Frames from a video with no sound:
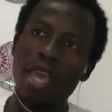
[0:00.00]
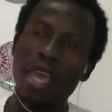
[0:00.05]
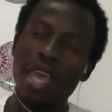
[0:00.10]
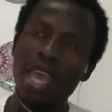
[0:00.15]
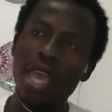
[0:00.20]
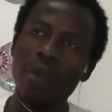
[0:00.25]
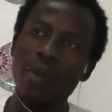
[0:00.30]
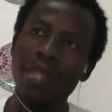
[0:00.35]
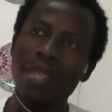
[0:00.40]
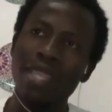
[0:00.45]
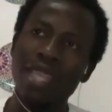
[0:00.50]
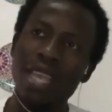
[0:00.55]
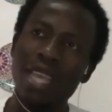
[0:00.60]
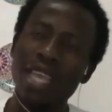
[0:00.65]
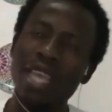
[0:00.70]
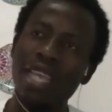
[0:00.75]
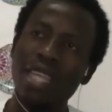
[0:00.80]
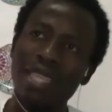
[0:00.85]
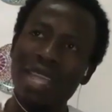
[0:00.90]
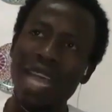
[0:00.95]

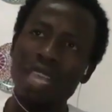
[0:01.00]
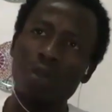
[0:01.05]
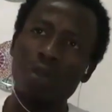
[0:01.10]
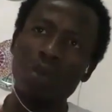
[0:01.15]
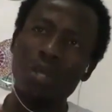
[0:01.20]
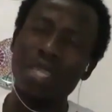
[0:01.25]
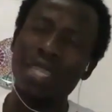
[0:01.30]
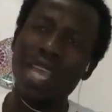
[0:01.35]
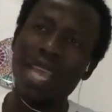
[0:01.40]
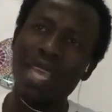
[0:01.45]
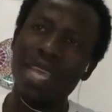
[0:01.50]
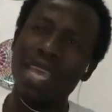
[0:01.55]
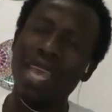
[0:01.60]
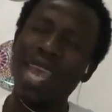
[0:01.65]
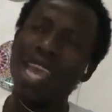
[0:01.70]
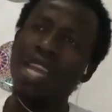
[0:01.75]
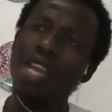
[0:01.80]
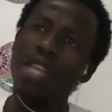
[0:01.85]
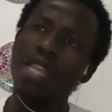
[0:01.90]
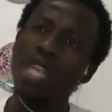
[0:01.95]
That will take
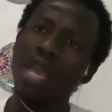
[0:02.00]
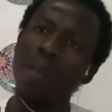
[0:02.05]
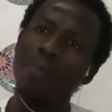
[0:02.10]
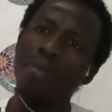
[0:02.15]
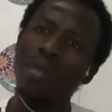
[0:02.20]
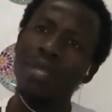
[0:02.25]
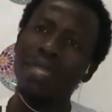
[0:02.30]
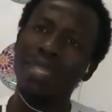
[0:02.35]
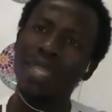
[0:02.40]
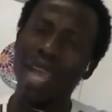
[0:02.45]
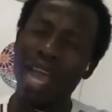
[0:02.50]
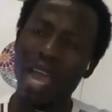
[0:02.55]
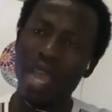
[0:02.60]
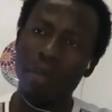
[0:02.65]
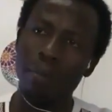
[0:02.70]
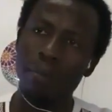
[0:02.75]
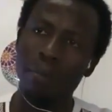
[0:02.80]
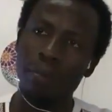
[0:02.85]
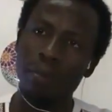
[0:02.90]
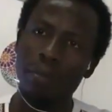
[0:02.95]
a little bit
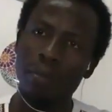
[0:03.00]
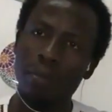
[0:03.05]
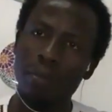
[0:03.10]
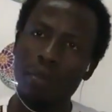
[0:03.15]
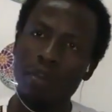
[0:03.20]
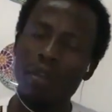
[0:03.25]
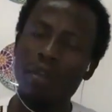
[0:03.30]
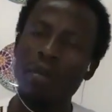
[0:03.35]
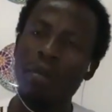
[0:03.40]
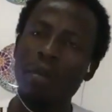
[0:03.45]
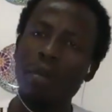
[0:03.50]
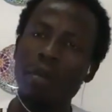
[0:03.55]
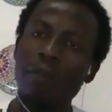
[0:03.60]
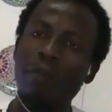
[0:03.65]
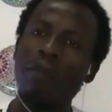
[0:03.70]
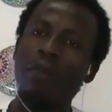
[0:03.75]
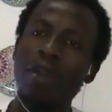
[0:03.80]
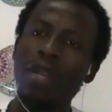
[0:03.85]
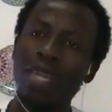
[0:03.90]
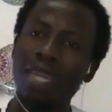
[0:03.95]
time
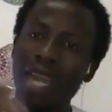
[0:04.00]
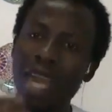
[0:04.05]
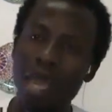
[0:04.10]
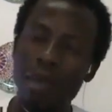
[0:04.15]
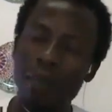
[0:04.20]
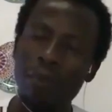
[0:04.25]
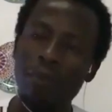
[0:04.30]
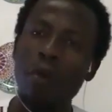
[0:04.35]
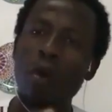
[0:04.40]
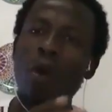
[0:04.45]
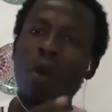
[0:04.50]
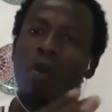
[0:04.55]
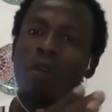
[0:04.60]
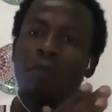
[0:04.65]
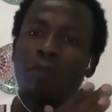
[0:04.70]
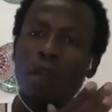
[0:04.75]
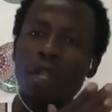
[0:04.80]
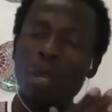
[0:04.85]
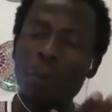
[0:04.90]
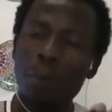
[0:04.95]
for them, for
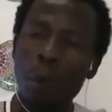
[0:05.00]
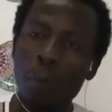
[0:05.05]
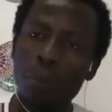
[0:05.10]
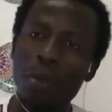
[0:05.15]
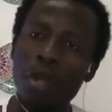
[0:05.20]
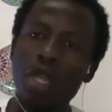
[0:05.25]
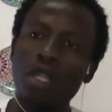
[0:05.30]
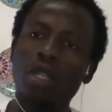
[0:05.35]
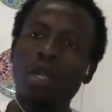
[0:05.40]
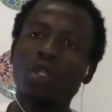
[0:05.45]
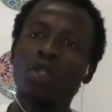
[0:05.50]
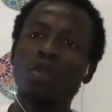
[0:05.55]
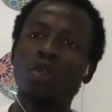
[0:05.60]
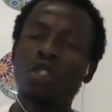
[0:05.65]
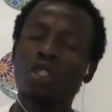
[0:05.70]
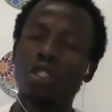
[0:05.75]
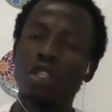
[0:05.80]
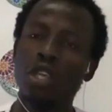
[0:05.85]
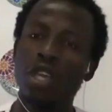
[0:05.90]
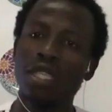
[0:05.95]
the population to
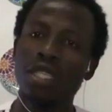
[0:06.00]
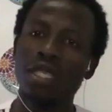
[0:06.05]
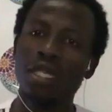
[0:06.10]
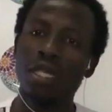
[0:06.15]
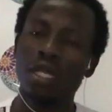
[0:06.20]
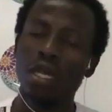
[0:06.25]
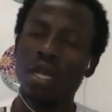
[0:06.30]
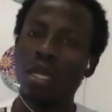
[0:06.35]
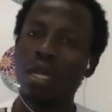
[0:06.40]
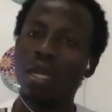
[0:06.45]
study.